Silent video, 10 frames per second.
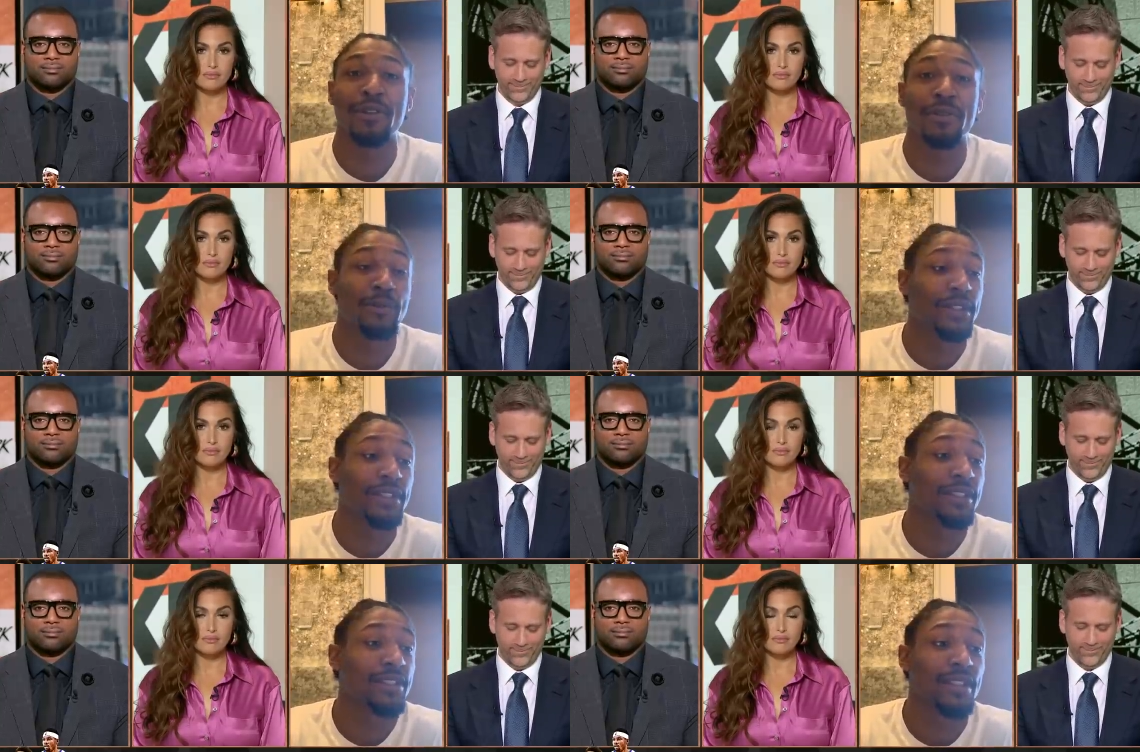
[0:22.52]
Speaker 1: doing
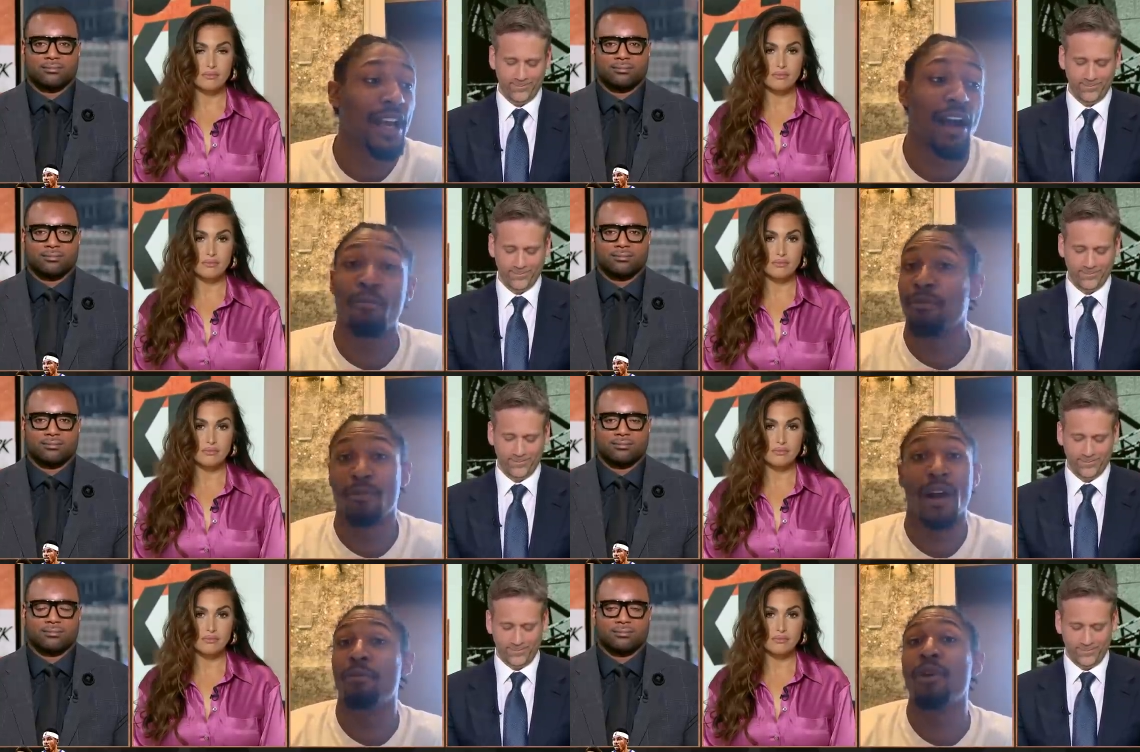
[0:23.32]
was
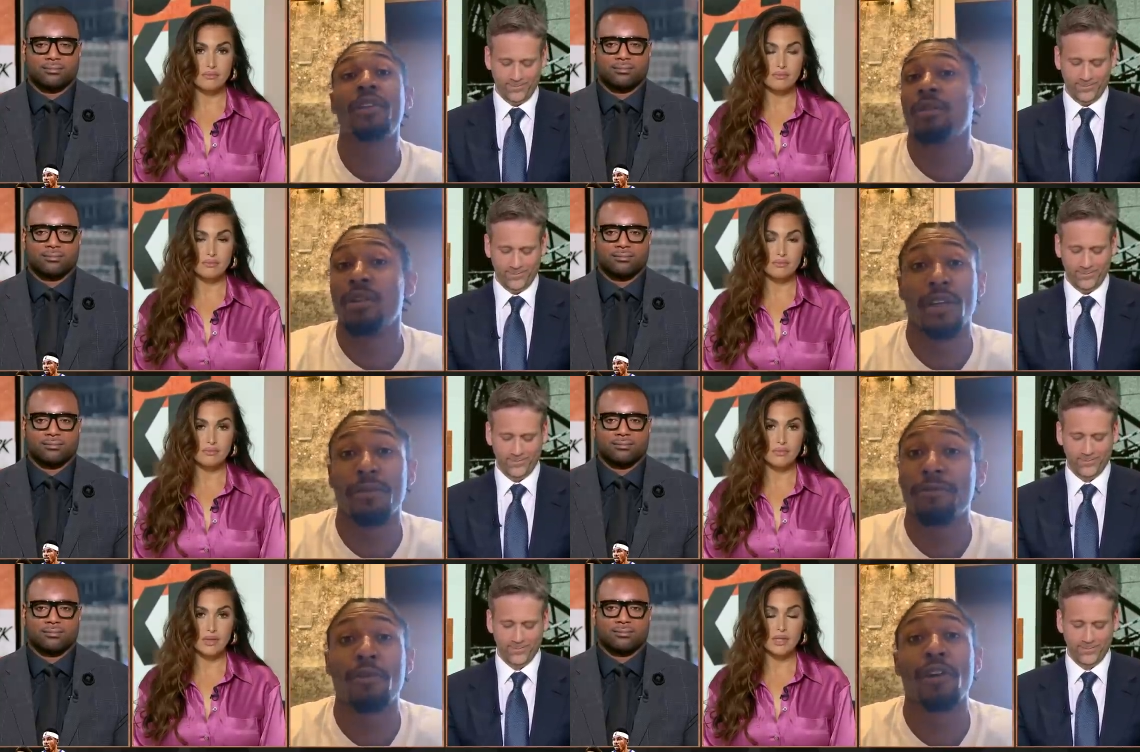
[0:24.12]
I'm I'm with you. Uh,
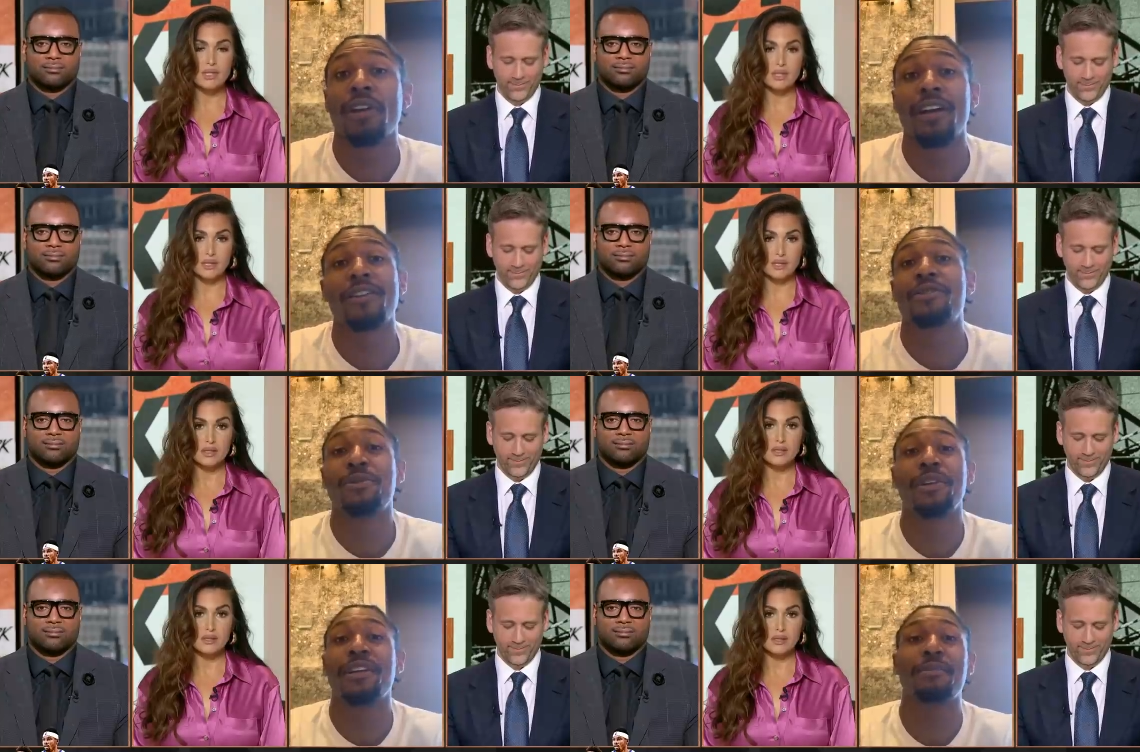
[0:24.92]
49 and
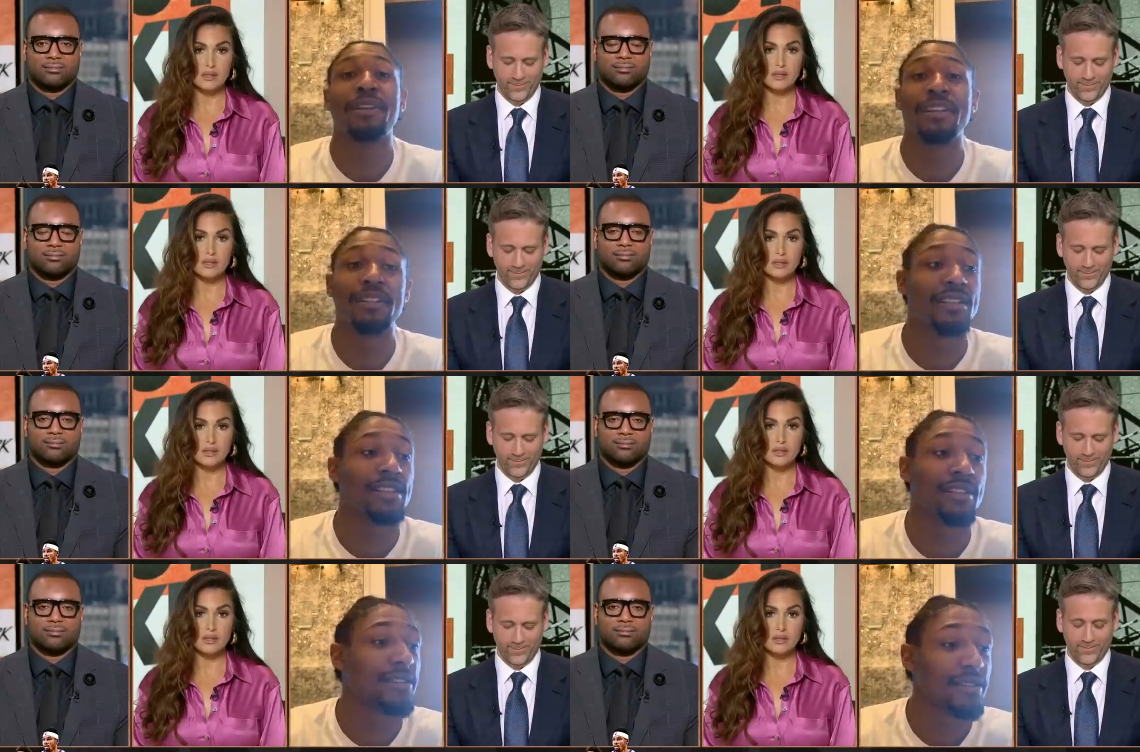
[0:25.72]
29 minutes
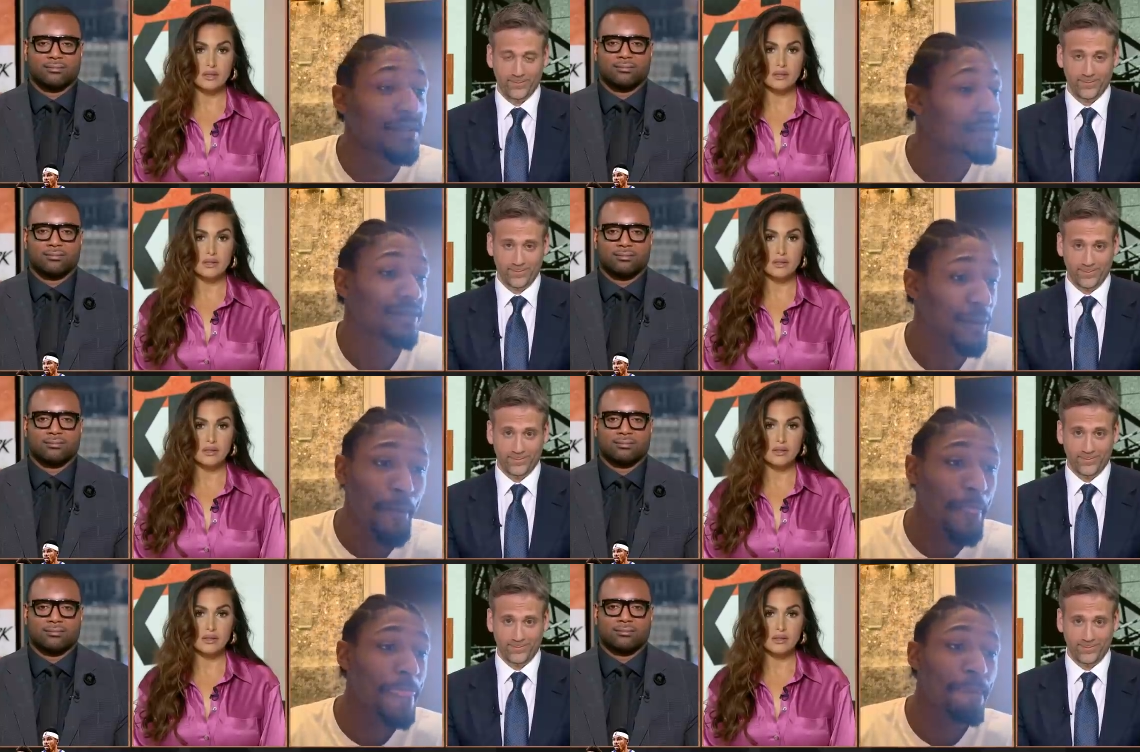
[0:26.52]
is
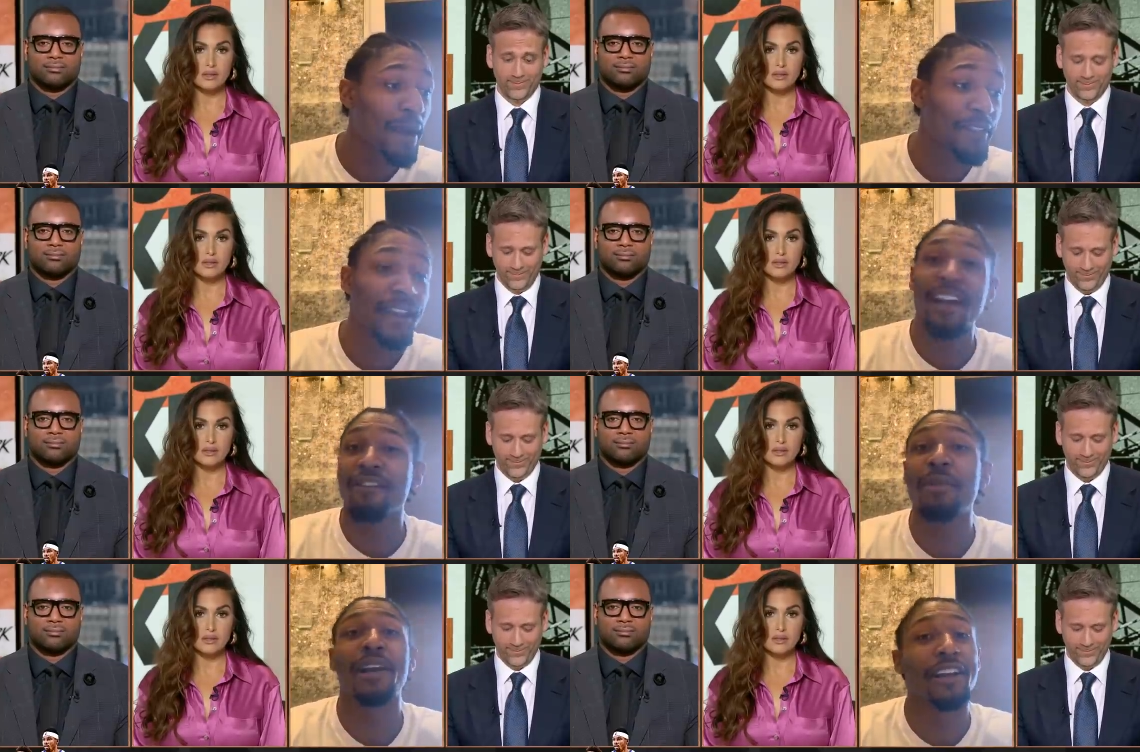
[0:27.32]
I think
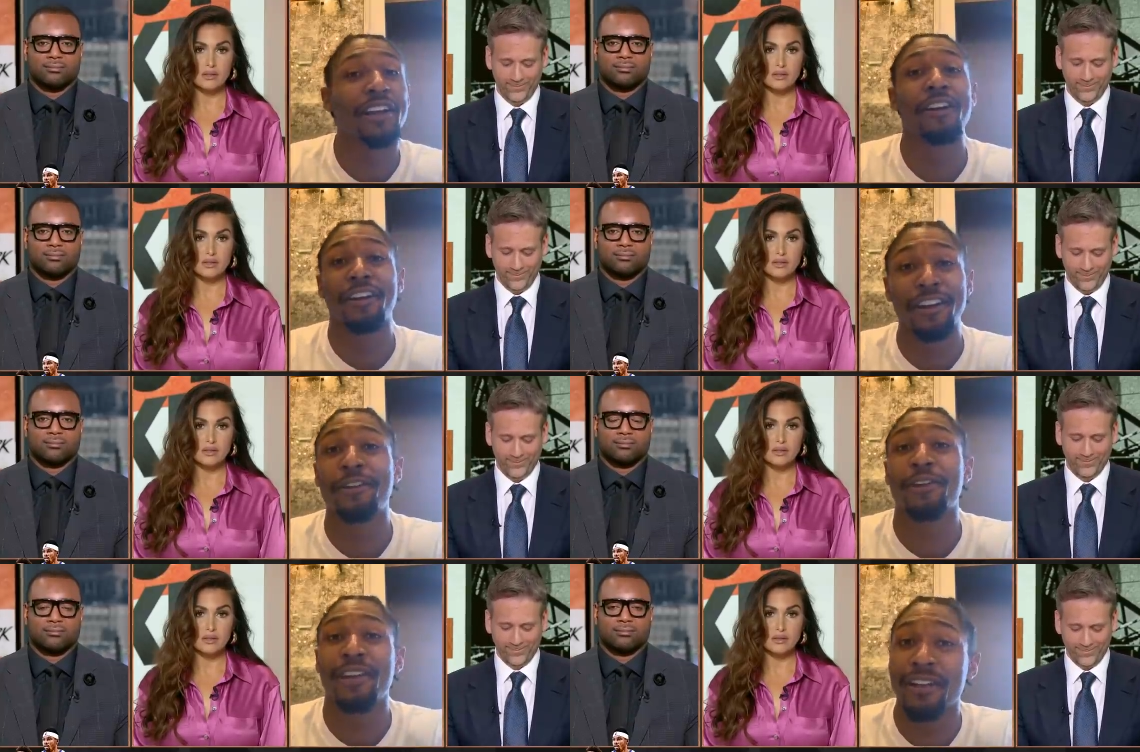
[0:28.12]
everybody in here can
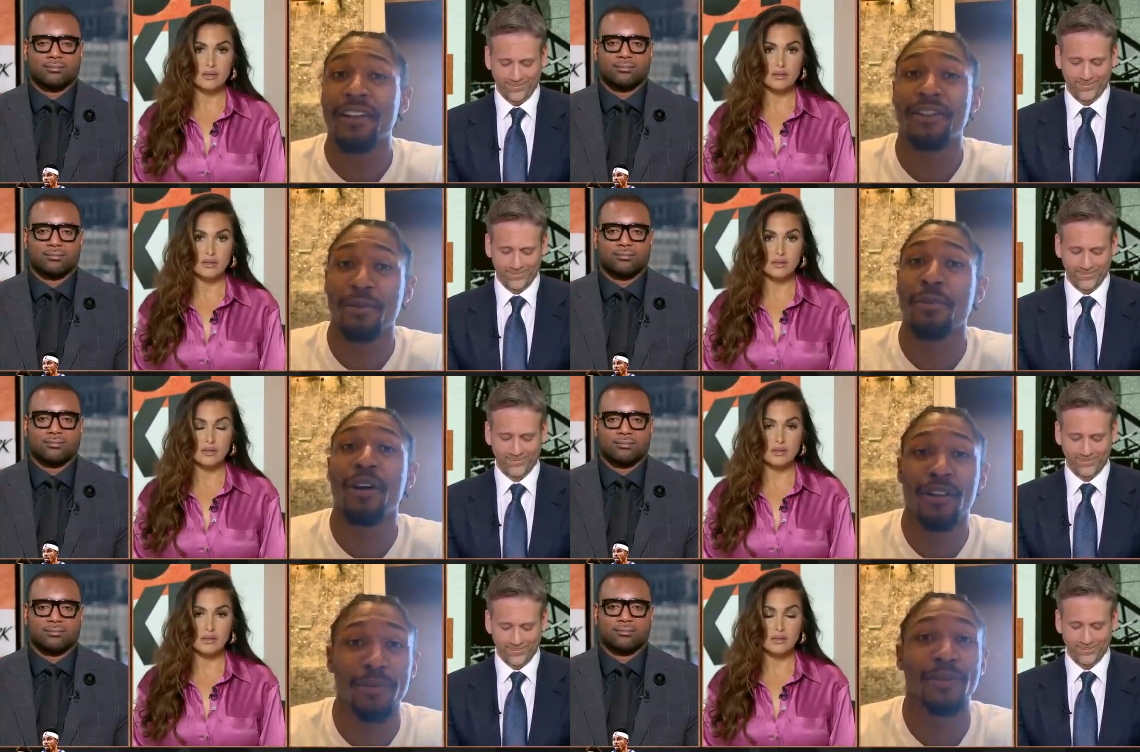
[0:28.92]
agree that that's
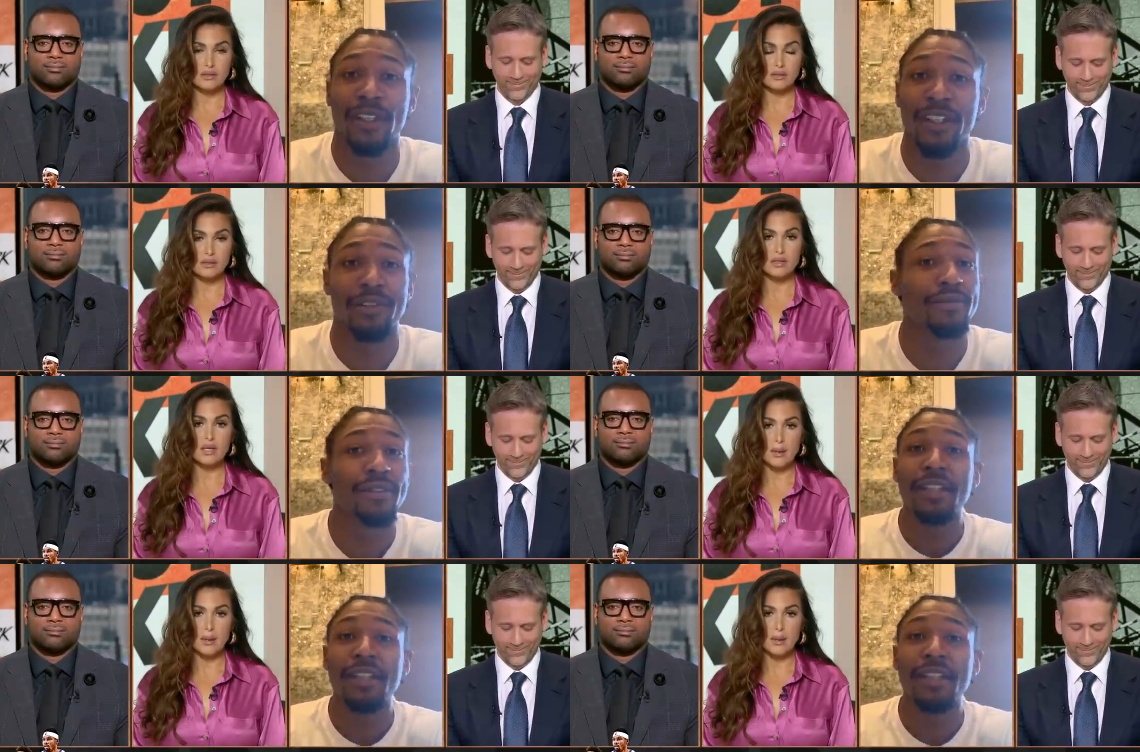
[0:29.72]
remarkable and